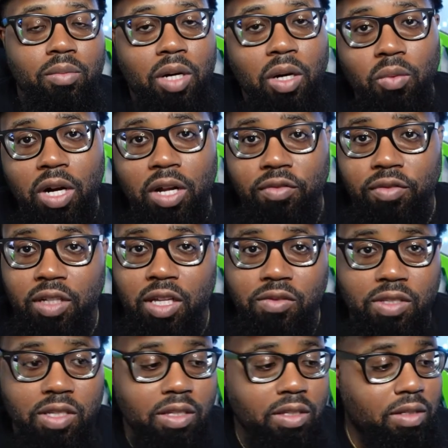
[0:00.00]
My wife
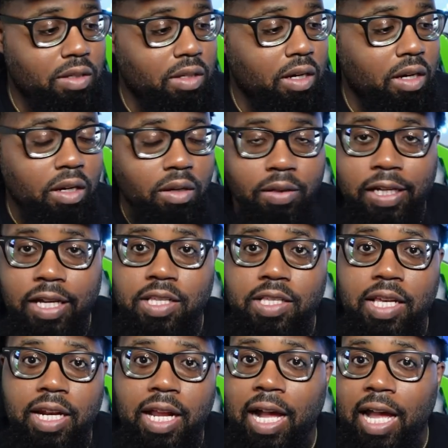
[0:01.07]
loves it. Uh, like I
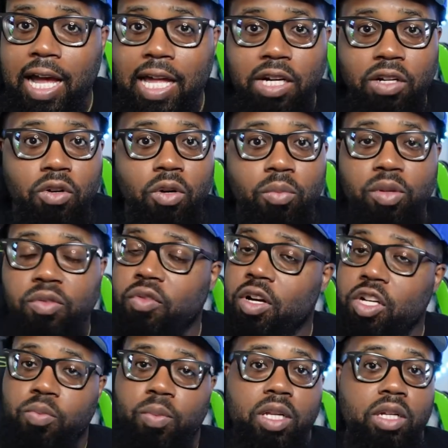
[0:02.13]
said, I had it on before I
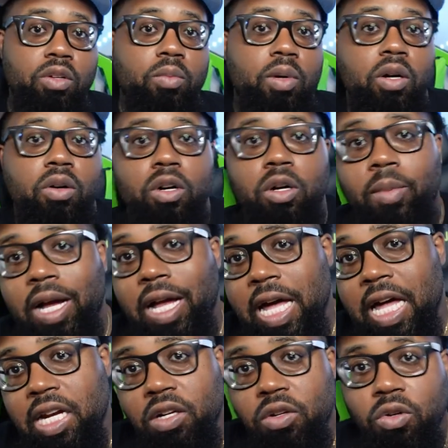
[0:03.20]
sprayed it on my arm. I
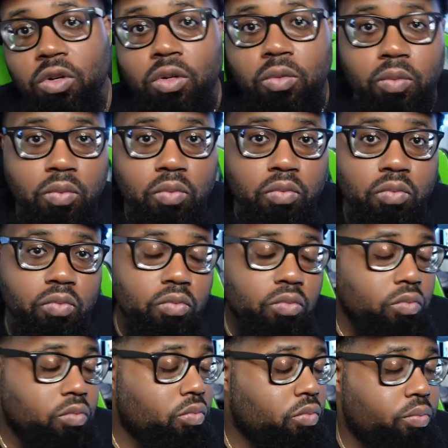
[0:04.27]
had it on.
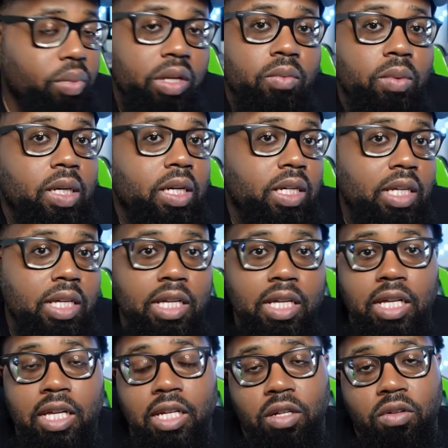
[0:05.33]
Been wearing it
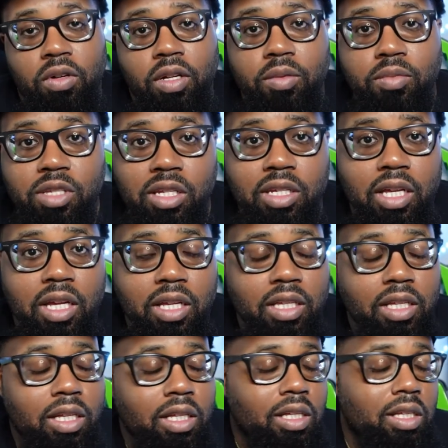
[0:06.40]
in the crib today
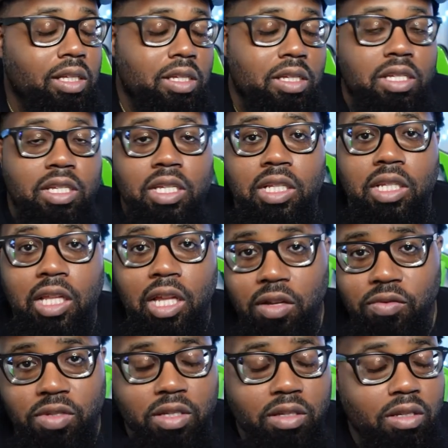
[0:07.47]
she
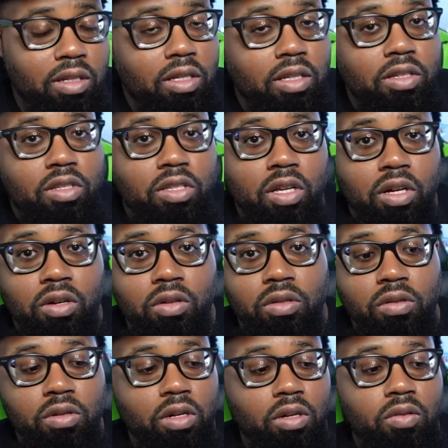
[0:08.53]
loves it. So,
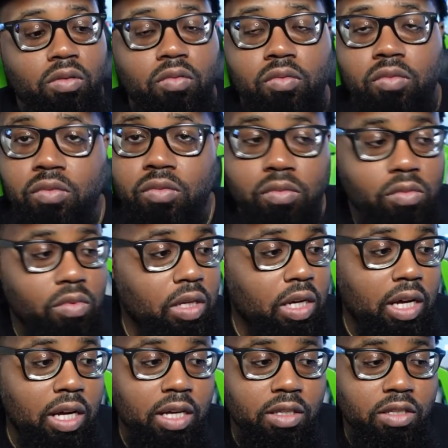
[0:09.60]
you know,
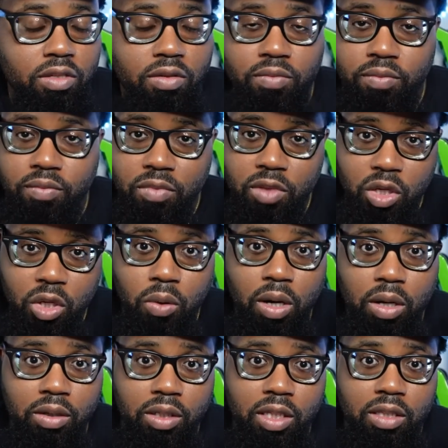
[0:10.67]
guys, go
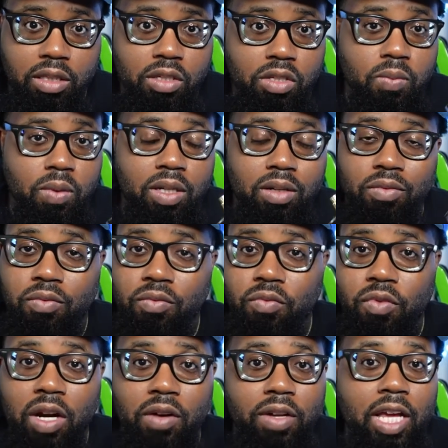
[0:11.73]
out and get this one.
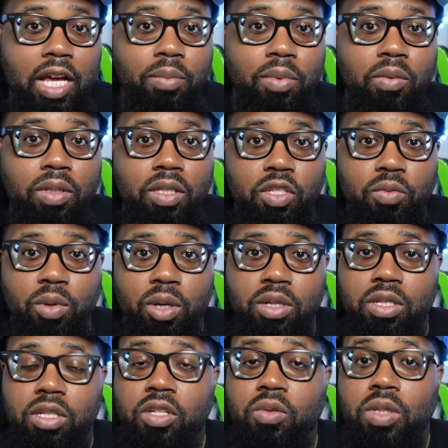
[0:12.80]
Very happy with this
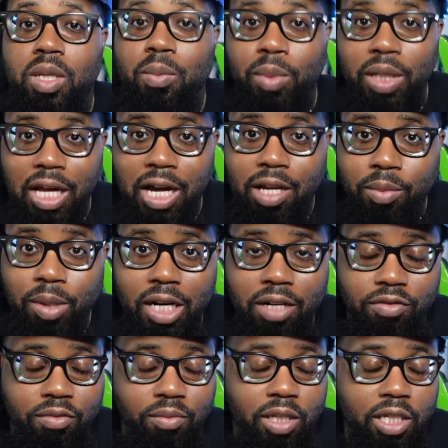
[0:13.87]
purchase. This was a blind buy
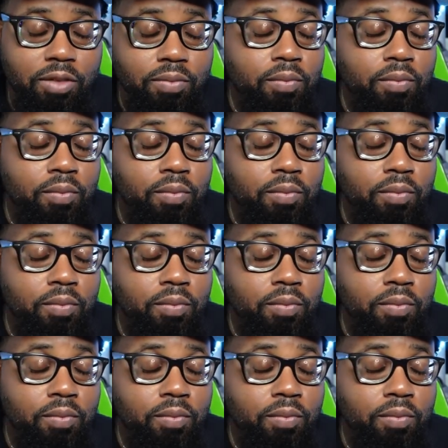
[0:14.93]
for me.